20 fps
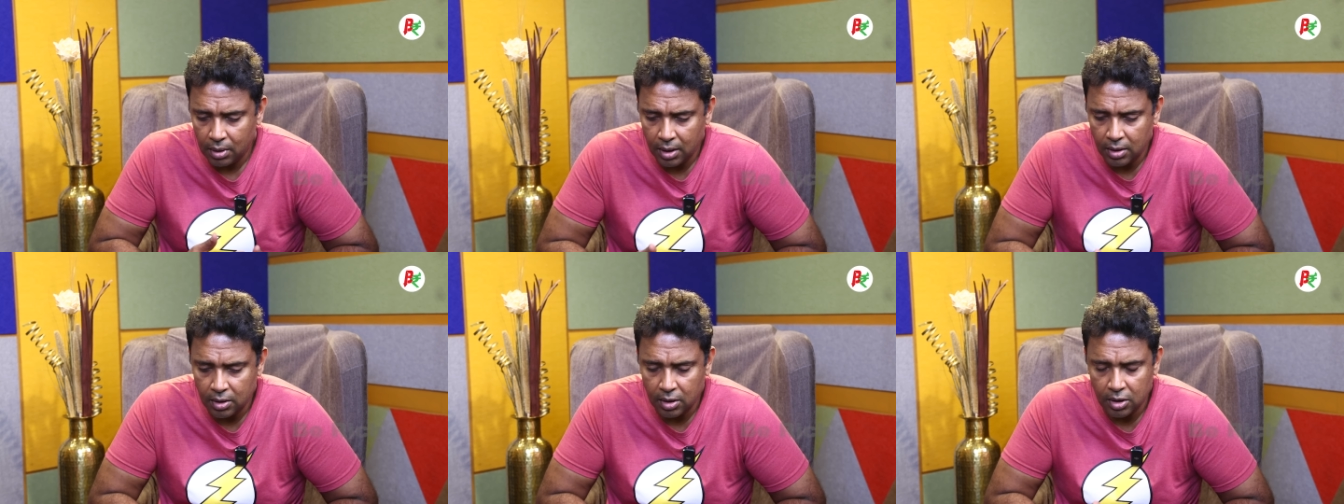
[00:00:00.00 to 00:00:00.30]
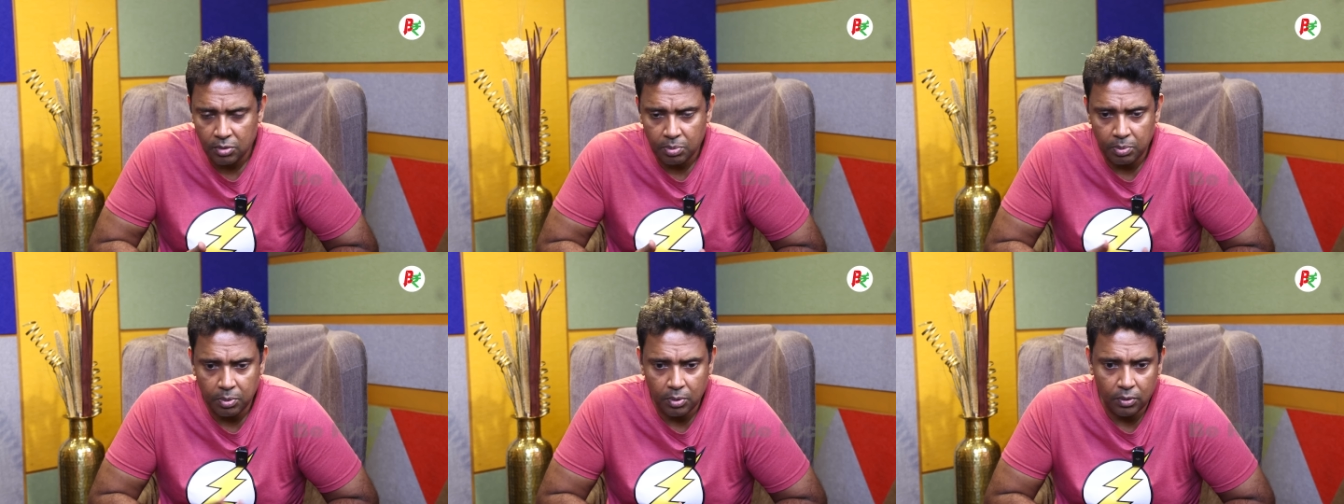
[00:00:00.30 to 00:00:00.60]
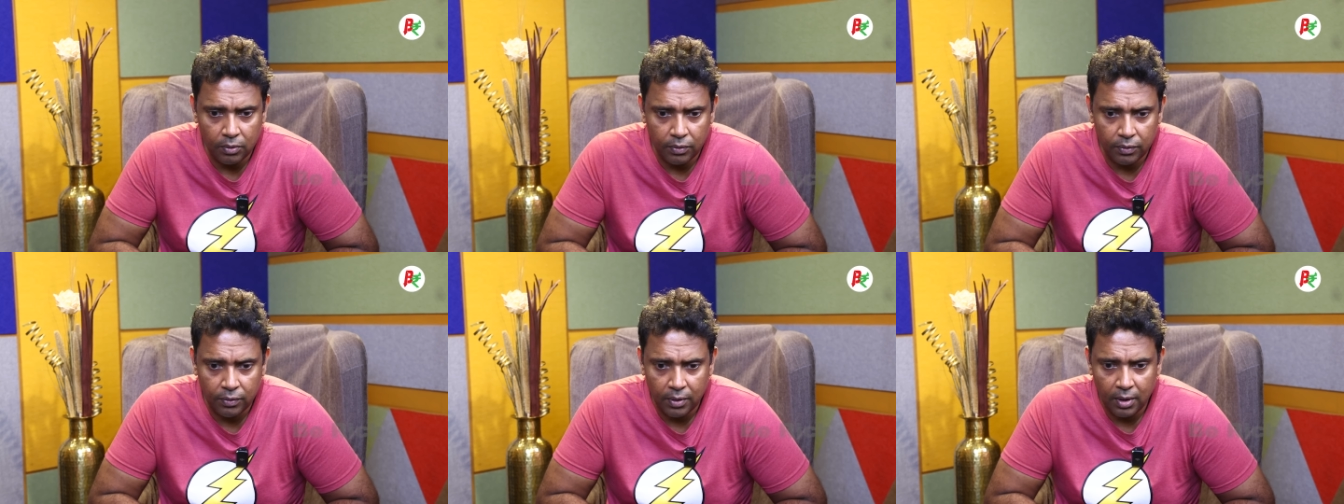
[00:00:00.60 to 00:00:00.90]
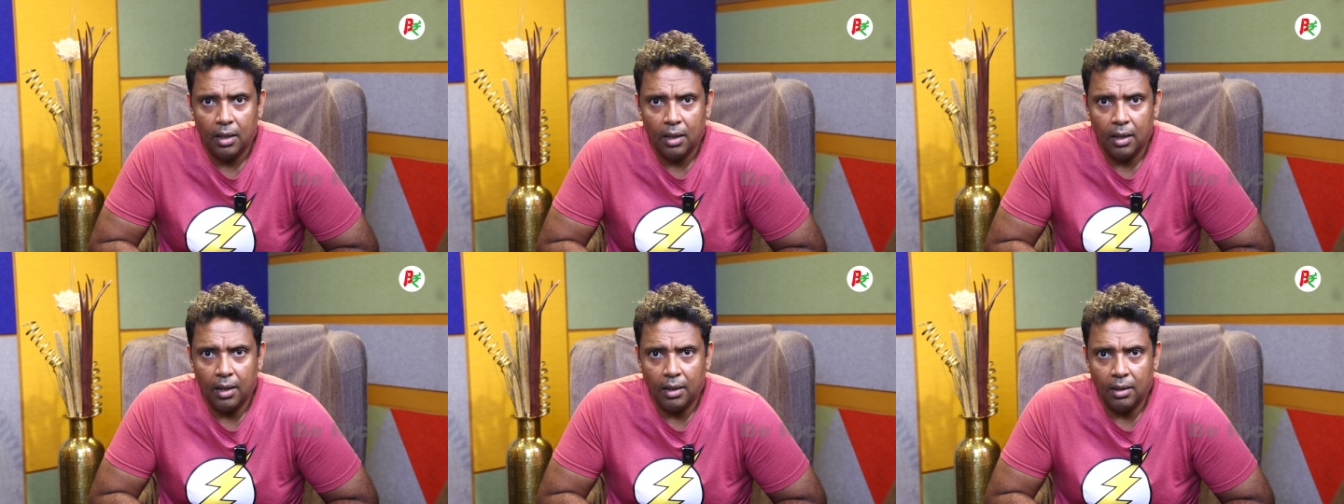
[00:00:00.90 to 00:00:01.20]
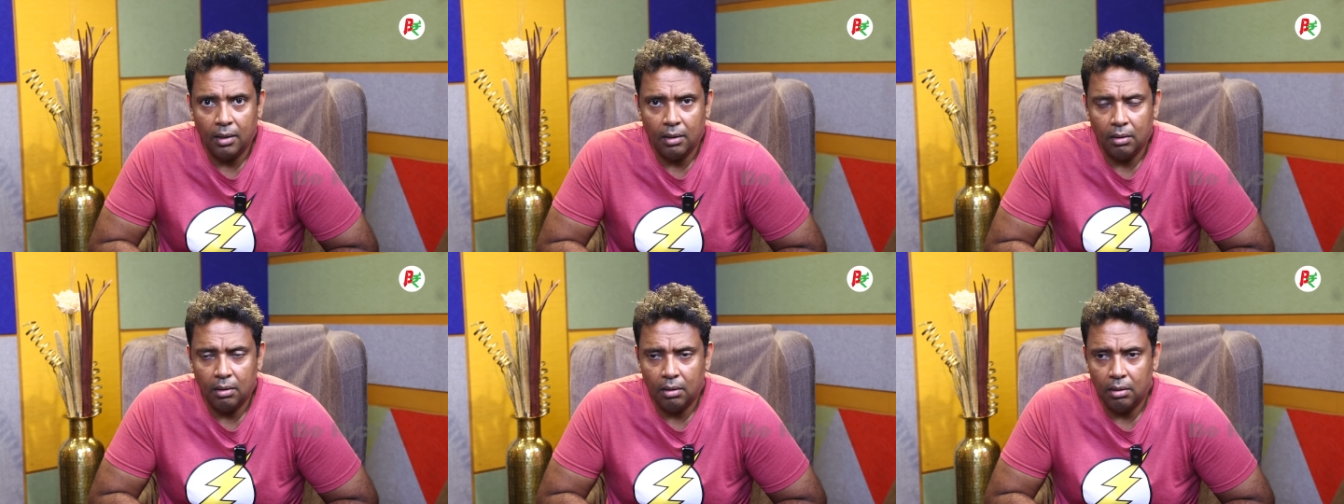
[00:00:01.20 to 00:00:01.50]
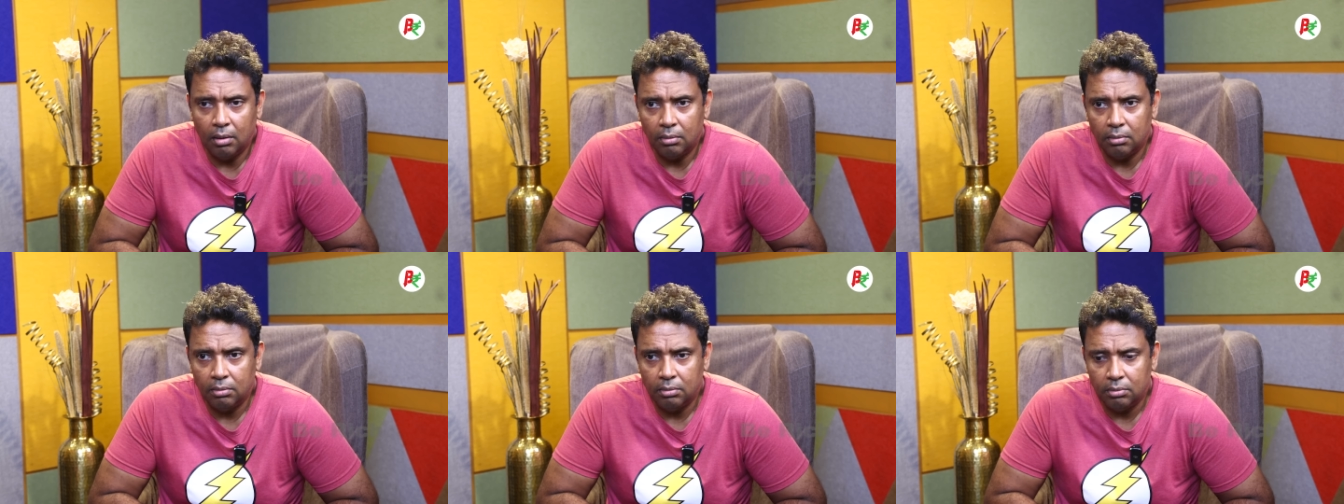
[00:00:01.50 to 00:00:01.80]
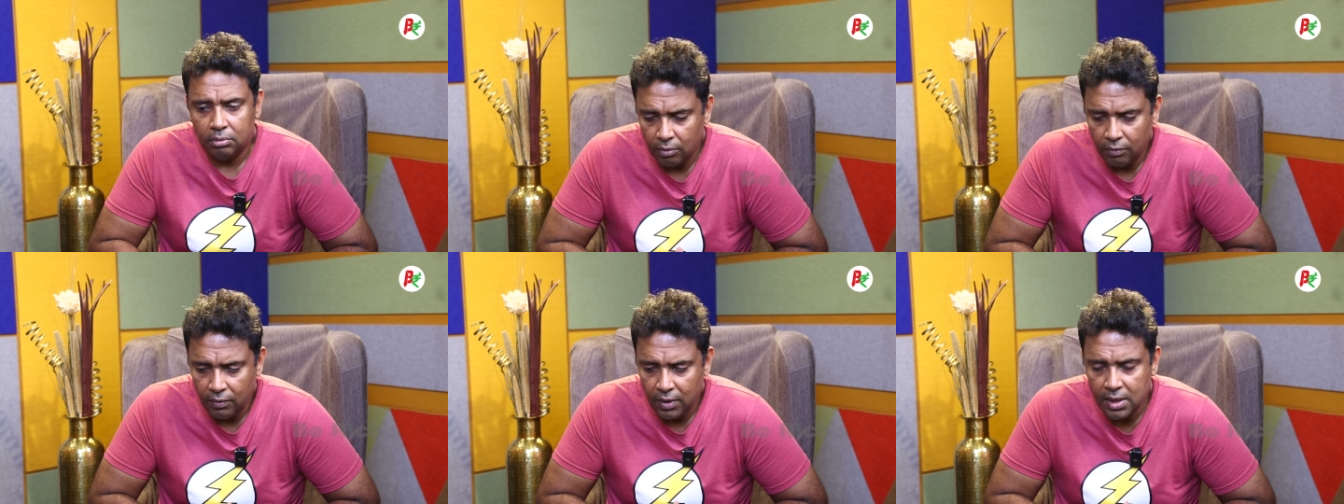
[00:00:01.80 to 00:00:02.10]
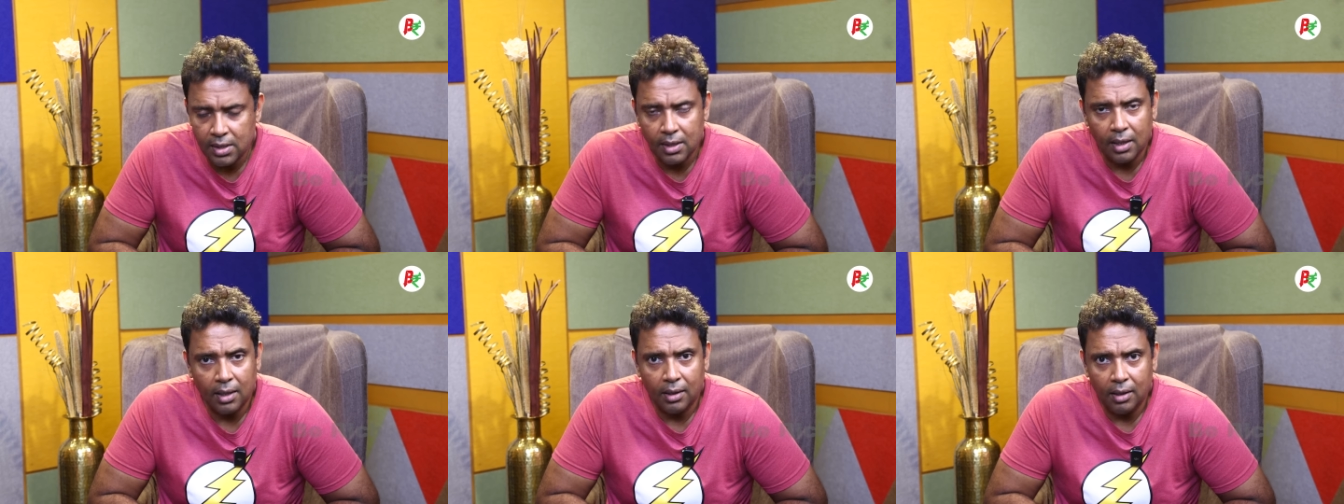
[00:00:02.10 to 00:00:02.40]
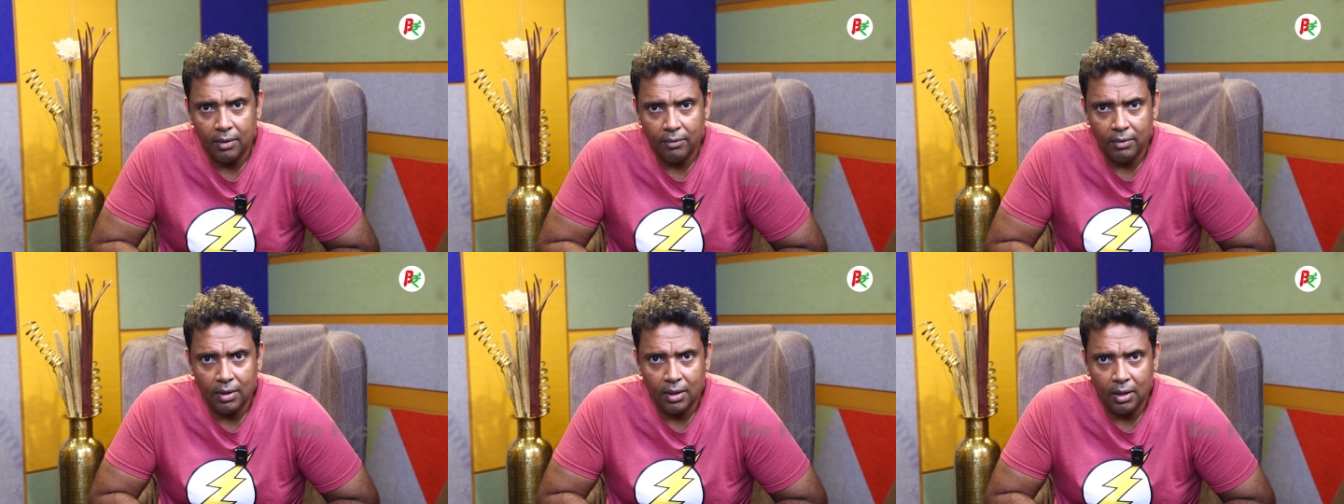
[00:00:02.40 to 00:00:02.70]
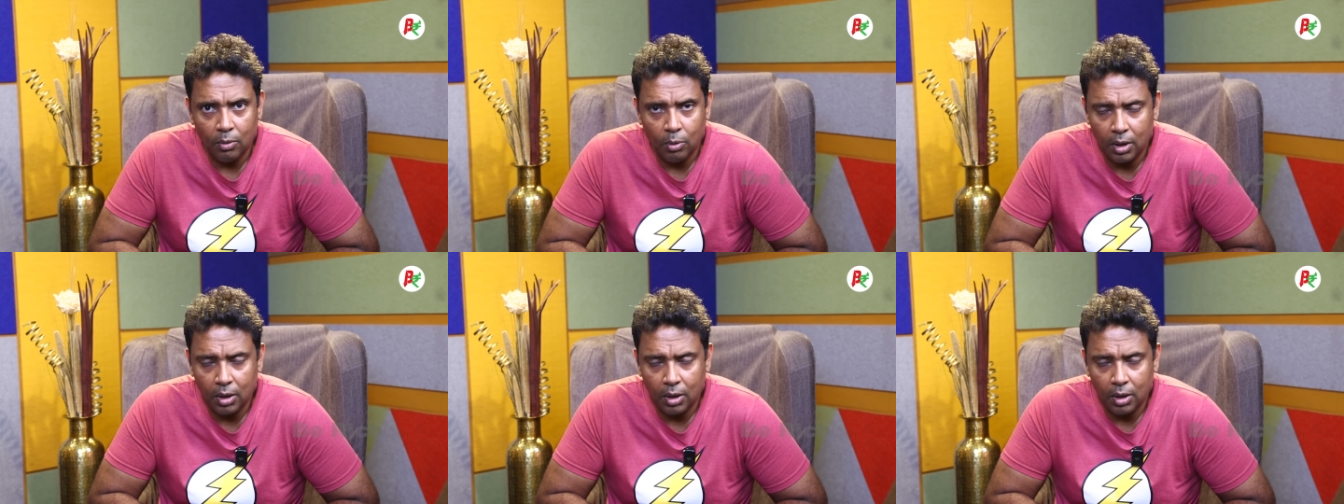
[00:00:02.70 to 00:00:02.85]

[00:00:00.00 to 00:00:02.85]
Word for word: address proof and uh, visa and everything,